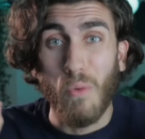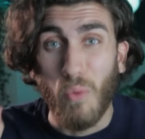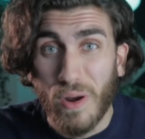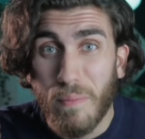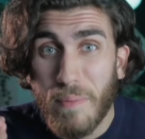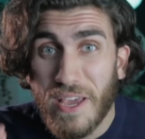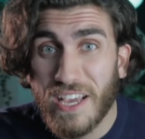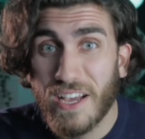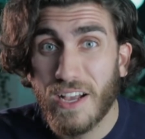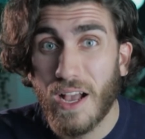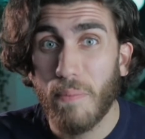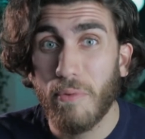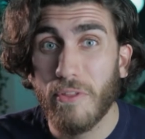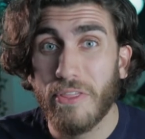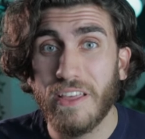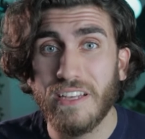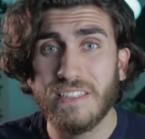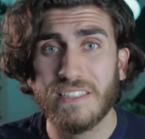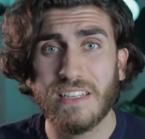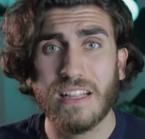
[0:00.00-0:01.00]
I want to make a couple
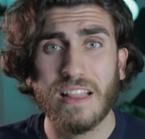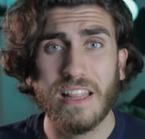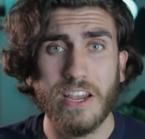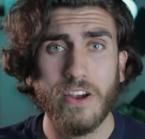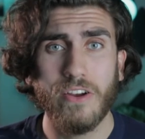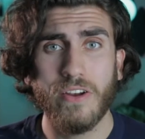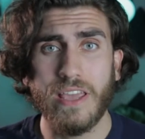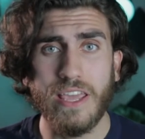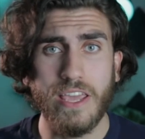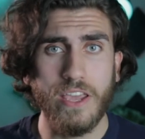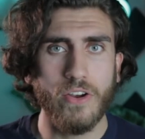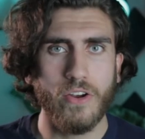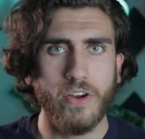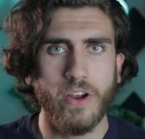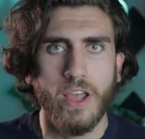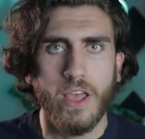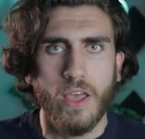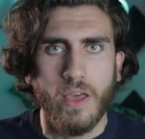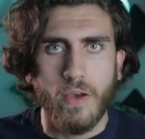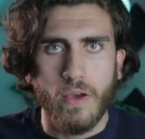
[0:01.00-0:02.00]
things clear
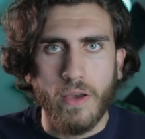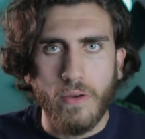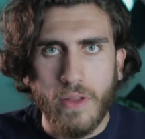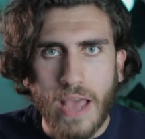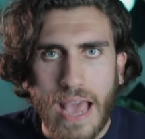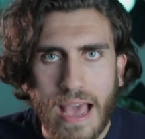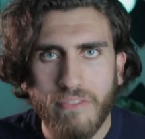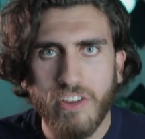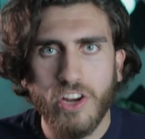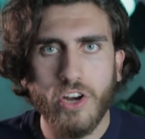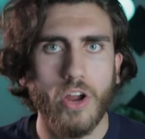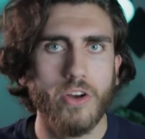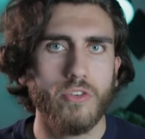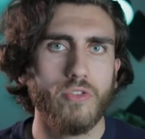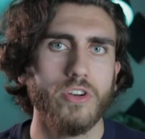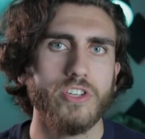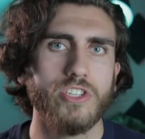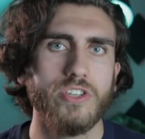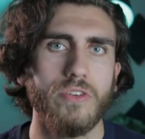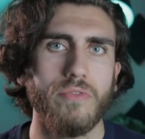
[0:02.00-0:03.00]
here having
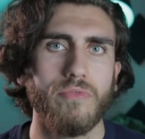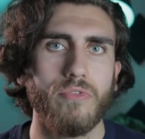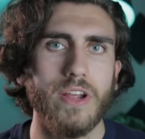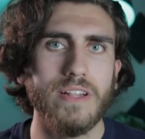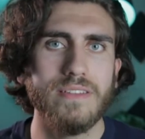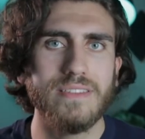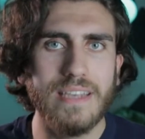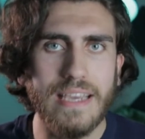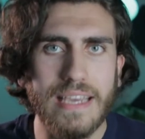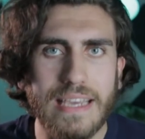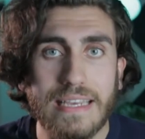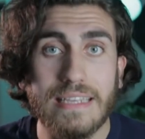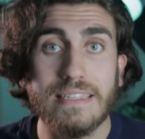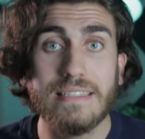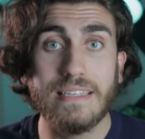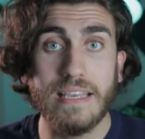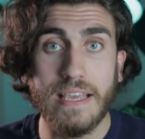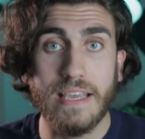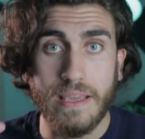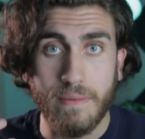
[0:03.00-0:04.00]
non-Christian friends
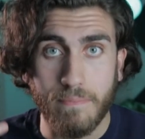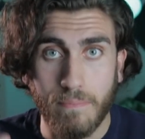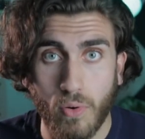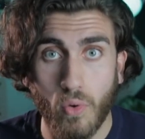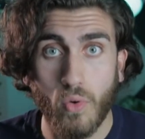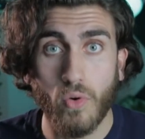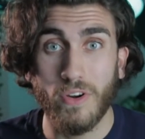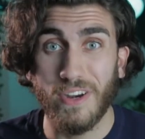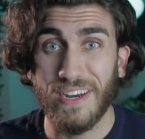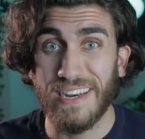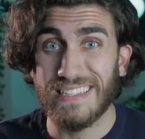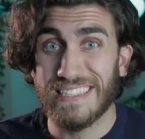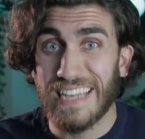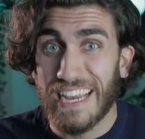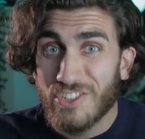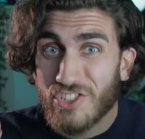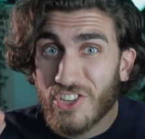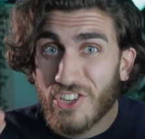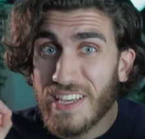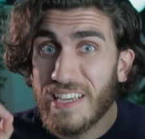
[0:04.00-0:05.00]
is important. It's
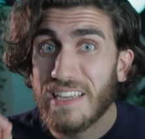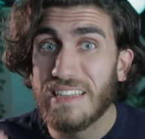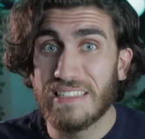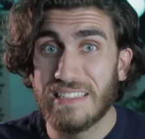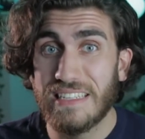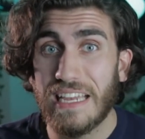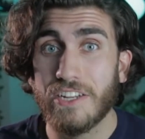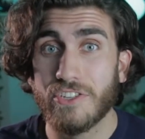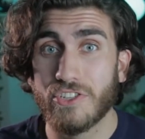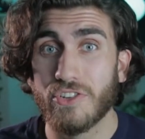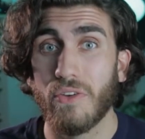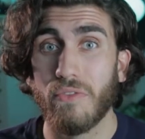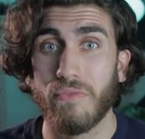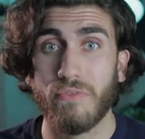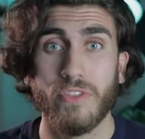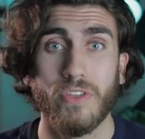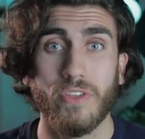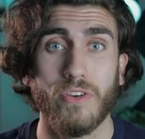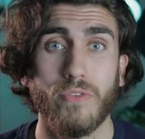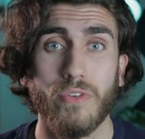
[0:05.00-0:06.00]
actually essential
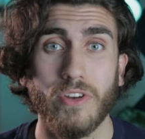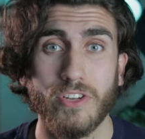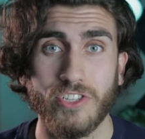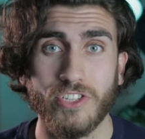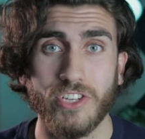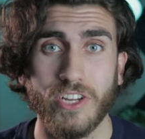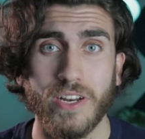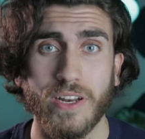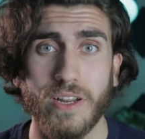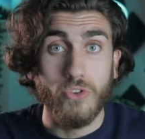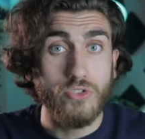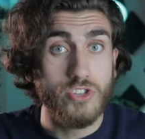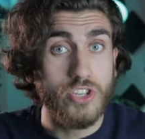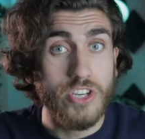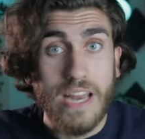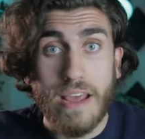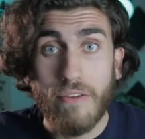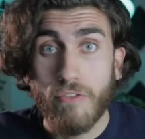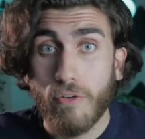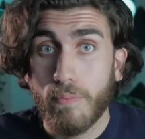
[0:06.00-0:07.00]
for the Christian. You
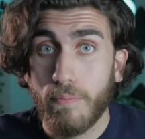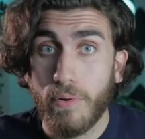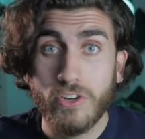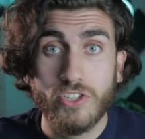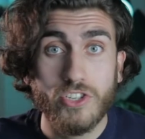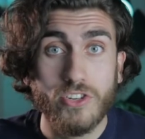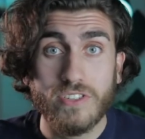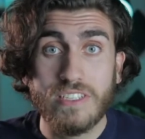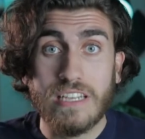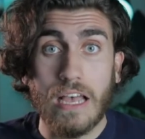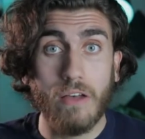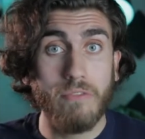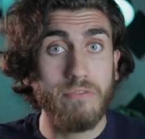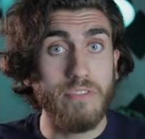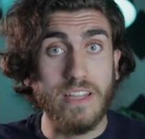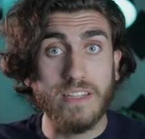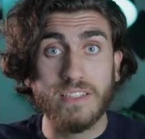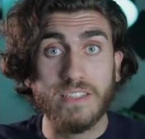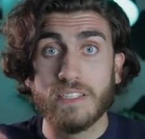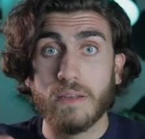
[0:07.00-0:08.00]
should never put
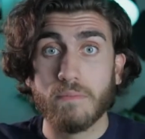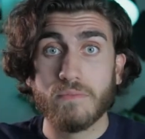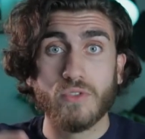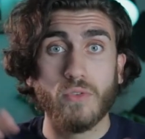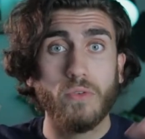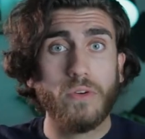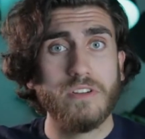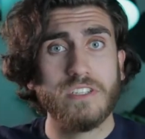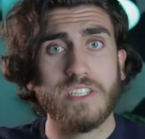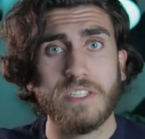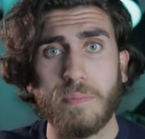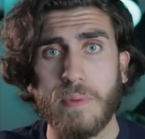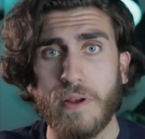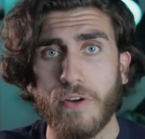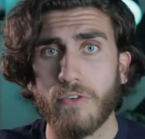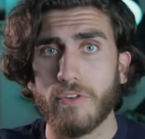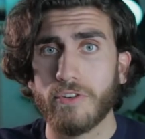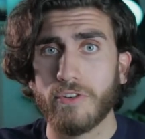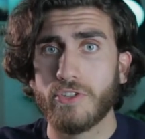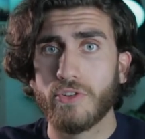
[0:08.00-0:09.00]
yourself in some sort of
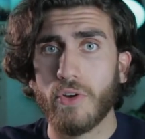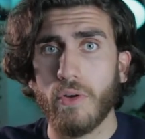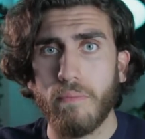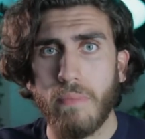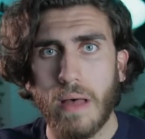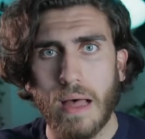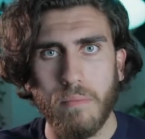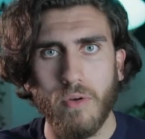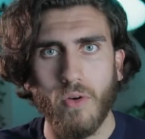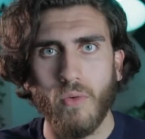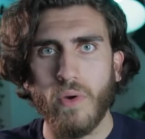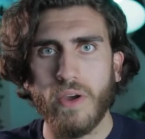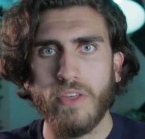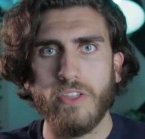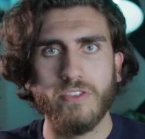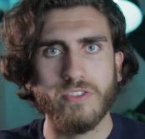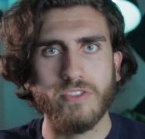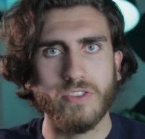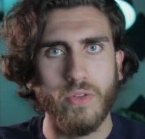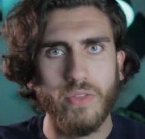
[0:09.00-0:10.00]
spiritual bubble where
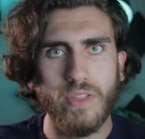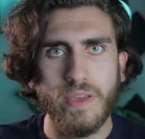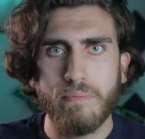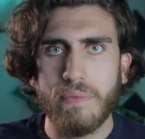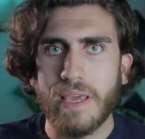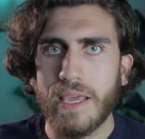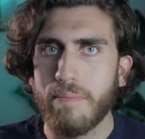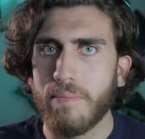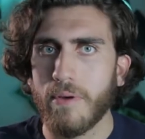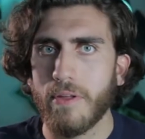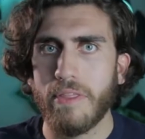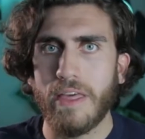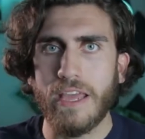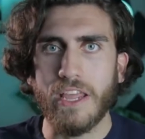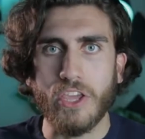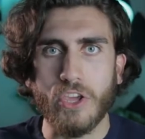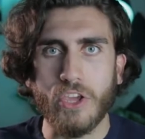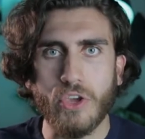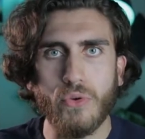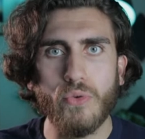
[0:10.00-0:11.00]
there's only people
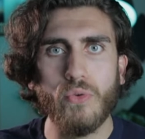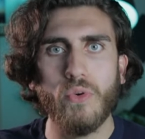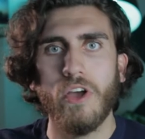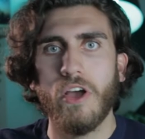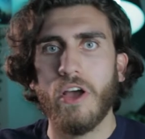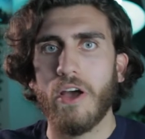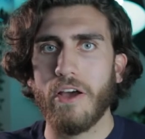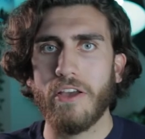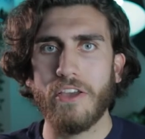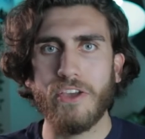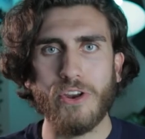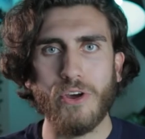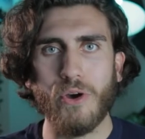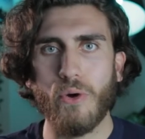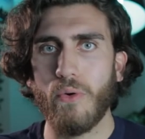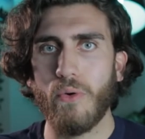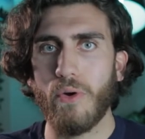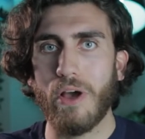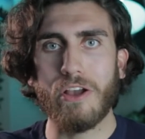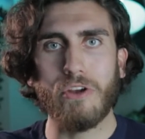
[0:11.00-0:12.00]
that you, uh, you
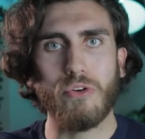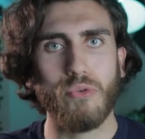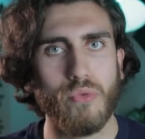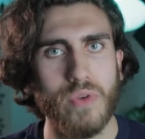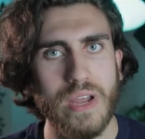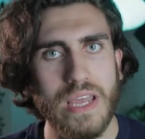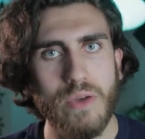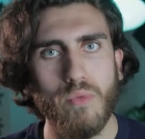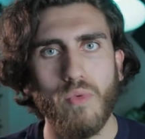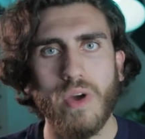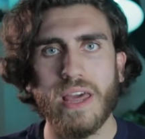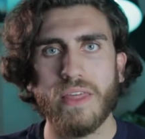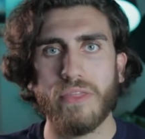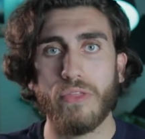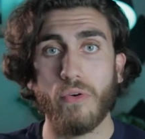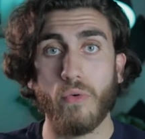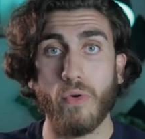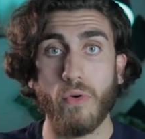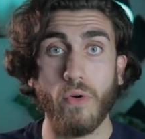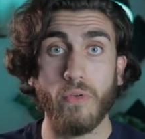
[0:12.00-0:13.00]
know, agree
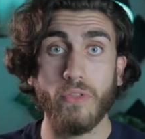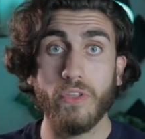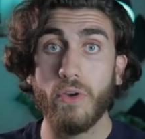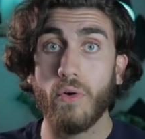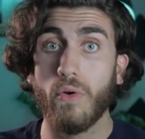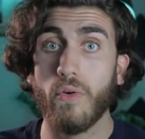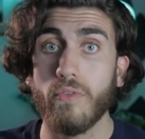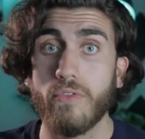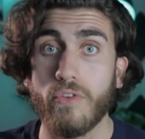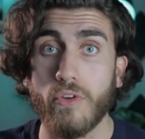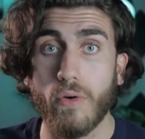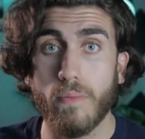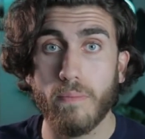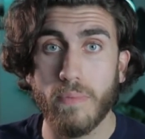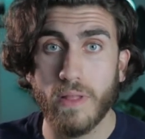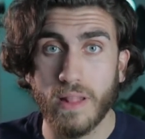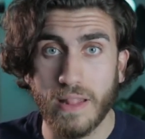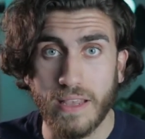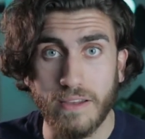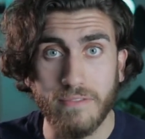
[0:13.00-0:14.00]
with or only hold your
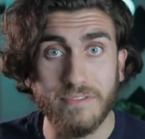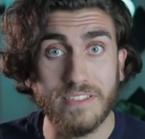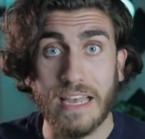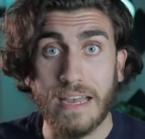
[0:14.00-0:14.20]
beliefs.